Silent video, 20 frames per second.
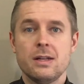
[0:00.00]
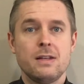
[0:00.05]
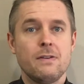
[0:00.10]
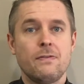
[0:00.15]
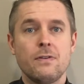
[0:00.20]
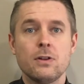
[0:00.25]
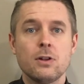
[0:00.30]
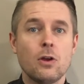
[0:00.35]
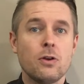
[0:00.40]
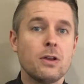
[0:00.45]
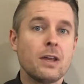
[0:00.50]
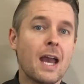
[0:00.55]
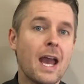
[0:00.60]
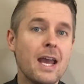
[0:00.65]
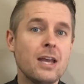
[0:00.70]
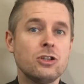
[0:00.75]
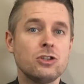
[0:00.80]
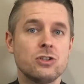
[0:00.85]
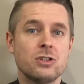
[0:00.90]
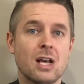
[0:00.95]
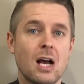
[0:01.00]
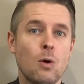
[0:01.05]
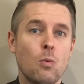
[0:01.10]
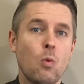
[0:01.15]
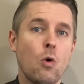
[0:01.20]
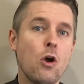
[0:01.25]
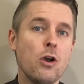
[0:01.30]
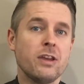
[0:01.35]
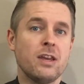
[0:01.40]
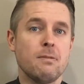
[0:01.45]
different locations are
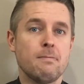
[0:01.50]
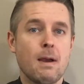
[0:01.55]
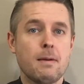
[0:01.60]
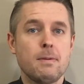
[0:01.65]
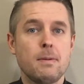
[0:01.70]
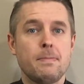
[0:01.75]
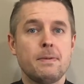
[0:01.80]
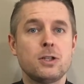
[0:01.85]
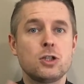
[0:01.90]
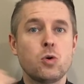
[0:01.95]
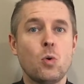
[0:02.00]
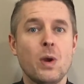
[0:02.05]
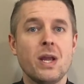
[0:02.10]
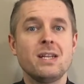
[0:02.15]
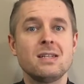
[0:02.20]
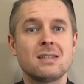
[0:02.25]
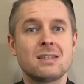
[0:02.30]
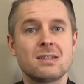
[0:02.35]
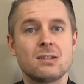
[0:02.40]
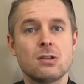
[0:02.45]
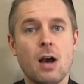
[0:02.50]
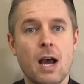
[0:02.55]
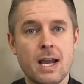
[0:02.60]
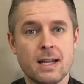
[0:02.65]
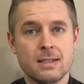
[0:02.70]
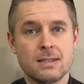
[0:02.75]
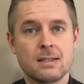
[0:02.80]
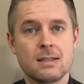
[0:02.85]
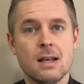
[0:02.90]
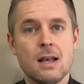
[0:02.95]
working, maybe between
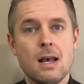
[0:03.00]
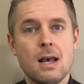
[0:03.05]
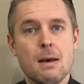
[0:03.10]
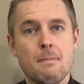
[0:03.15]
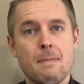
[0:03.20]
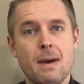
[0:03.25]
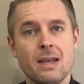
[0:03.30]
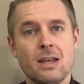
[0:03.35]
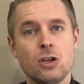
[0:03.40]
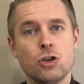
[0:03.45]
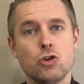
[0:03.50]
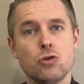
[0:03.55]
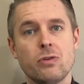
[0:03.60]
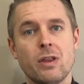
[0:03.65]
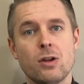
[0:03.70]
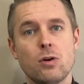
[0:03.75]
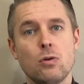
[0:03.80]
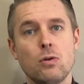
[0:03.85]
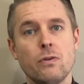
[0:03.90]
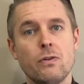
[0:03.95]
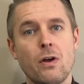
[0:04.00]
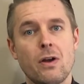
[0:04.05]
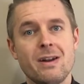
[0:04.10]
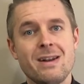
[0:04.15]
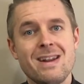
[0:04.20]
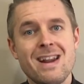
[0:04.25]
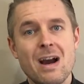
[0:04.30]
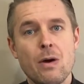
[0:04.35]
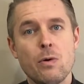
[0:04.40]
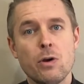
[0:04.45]
sites, making sure that all of
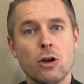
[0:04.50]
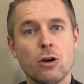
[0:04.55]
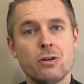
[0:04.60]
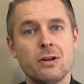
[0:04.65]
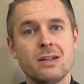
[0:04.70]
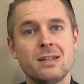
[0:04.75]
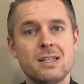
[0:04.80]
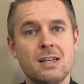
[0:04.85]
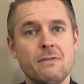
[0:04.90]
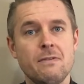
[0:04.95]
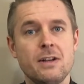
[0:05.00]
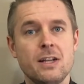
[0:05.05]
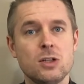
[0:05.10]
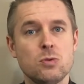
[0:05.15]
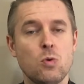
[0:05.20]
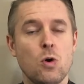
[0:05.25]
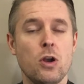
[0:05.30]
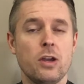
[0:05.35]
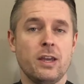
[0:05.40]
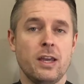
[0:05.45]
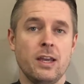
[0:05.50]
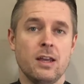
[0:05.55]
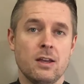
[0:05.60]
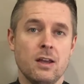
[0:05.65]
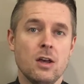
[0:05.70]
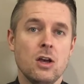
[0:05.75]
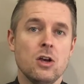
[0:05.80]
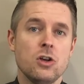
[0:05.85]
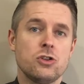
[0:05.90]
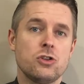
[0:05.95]
that network connectivity is
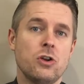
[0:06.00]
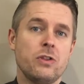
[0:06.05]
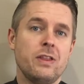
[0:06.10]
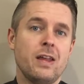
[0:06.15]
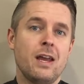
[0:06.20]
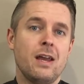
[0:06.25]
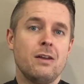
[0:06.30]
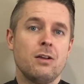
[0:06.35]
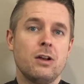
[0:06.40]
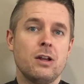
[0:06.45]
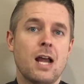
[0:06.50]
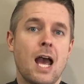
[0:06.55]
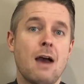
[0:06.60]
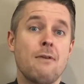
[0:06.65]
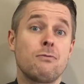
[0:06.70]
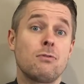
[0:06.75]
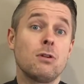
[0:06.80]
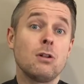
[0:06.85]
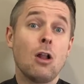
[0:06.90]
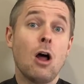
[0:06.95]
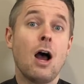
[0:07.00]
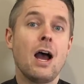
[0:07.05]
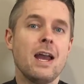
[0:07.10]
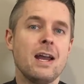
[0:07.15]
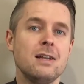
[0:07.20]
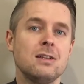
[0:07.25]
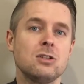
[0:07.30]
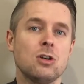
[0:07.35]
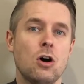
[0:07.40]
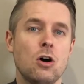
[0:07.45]
working. So they're going to have
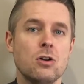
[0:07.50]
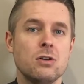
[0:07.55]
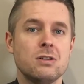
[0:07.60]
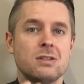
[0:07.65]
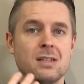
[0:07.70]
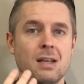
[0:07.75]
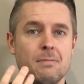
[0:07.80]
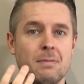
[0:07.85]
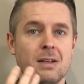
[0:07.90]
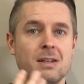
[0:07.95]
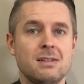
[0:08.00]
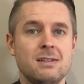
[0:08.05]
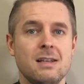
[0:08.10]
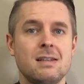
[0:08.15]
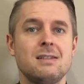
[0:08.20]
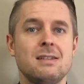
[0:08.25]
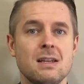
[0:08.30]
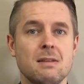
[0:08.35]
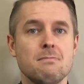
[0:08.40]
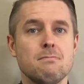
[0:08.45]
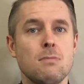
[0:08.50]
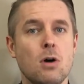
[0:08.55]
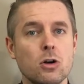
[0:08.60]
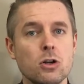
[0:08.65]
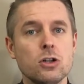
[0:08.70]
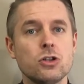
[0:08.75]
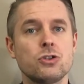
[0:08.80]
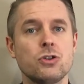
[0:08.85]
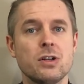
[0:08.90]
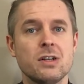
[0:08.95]
reliance on some existing
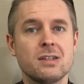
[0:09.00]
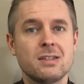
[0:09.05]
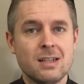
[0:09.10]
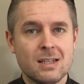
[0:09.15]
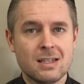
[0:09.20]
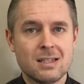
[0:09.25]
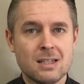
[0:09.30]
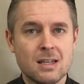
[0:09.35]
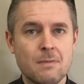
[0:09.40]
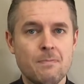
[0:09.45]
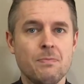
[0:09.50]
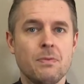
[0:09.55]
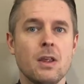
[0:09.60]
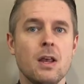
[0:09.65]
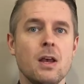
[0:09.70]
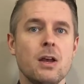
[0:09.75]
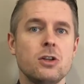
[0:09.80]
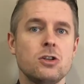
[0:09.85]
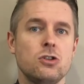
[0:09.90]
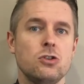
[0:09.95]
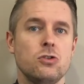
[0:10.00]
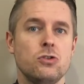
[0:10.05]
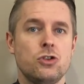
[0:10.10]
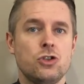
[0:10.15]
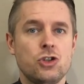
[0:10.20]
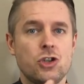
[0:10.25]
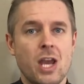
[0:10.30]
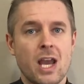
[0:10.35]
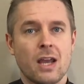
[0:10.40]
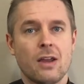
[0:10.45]
monitoring system to
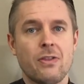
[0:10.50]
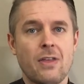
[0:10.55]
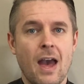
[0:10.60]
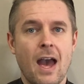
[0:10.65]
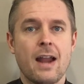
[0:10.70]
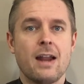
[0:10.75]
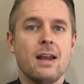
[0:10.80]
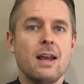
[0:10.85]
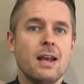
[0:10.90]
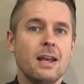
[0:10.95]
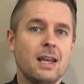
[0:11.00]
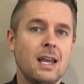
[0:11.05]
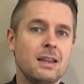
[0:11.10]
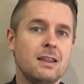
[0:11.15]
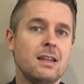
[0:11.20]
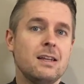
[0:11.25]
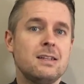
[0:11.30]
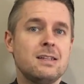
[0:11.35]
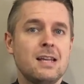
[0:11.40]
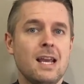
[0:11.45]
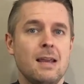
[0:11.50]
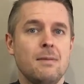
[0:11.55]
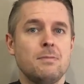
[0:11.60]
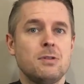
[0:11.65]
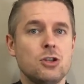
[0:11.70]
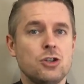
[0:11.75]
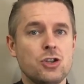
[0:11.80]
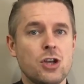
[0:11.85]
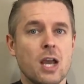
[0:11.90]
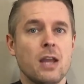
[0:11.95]
check that, get their team
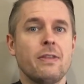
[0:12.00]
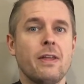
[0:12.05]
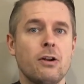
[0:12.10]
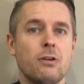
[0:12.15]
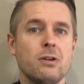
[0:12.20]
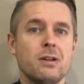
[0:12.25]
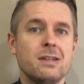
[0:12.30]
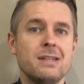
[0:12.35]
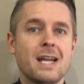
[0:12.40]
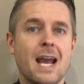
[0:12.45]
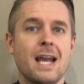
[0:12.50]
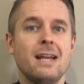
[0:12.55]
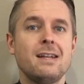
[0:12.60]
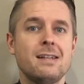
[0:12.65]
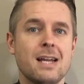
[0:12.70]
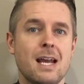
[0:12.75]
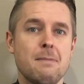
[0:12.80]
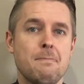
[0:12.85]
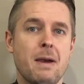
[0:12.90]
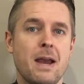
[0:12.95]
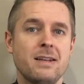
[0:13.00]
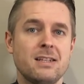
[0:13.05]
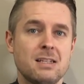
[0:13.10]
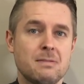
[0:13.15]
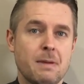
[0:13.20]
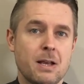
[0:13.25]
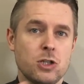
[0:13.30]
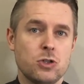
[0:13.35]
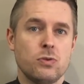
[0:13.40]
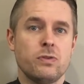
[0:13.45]
to check that on a day-to-day
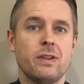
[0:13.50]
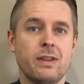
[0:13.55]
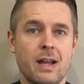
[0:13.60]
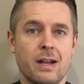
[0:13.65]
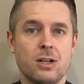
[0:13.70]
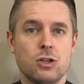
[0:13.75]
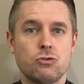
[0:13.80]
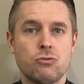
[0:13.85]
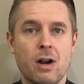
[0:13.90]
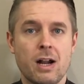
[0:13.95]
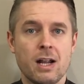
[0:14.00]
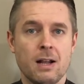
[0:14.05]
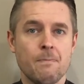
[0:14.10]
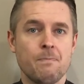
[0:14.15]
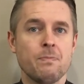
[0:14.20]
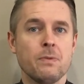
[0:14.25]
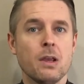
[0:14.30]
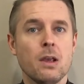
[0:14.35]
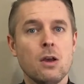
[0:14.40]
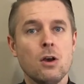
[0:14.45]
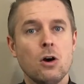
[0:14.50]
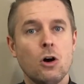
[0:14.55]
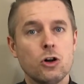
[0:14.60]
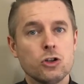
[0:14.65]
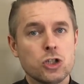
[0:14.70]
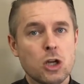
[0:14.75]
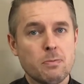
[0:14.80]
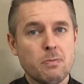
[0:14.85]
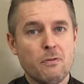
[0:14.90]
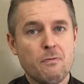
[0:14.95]
basis, make sure that that is running.
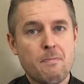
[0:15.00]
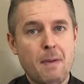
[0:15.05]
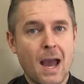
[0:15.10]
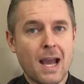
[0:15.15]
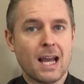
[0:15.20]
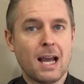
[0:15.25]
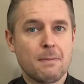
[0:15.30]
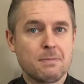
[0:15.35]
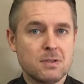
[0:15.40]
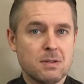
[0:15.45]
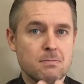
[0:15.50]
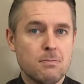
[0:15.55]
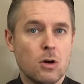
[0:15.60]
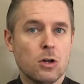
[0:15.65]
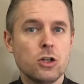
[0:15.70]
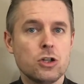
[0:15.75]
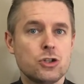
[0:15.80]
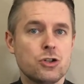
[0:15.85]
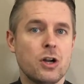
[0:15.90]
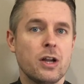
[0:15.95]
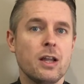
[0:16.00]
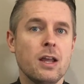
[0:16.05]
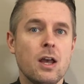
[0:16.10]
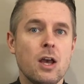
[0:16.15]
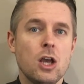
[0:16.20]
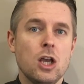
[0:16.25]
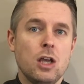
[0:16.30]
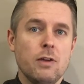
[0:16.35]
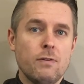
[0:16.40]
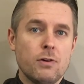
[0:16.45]
On top of backups and monitoring,
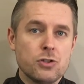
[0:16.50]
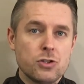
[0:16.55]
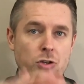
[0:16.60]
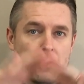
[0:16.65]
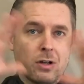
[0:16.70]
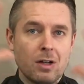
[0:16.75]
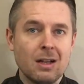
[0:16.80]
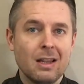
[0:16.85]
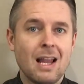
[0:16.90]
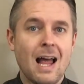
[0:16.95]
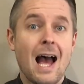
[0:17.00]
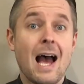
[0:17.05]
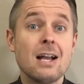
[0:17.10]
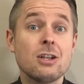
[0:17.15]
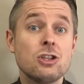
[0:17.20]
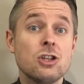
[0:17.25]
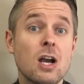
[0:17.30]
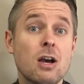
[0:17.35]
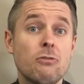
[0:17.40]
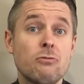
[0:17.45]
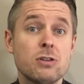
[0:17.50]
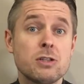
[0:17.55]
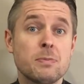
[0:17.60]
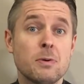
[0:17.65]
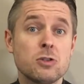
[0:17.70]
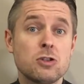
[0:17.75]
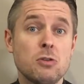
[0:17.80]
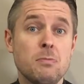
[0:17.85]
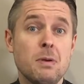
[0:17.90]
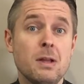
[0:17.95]
you've also got a larger
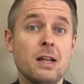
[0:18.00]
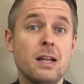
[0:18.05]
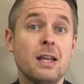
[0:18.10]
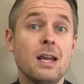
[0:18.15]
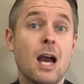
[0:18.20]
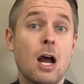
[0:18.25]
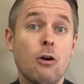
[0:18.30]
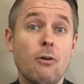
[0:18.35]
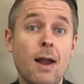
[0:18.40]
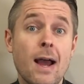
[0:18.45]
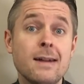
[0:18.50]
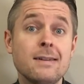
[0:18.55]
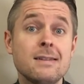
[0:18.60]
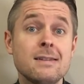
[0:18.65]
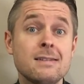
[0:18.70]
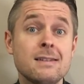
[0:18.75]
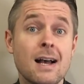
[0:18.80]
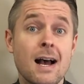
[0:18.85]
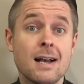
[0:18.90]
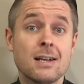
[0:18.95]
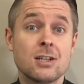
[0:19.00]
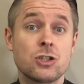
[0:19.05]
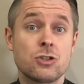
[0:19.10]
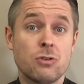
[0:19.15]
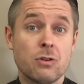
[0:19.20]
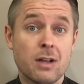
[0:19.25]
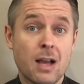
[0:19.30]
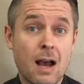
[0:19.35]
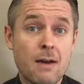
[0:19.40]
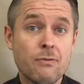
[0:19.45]
responsibility around
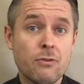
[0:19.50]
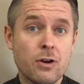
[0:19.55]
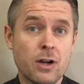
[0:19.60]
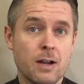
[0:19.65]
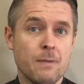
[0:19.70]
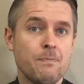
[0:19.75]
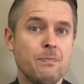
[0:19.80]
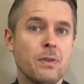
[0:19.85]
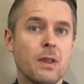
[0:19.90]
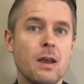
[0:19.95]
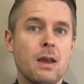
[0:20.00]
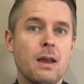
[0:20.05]
disaster recovery.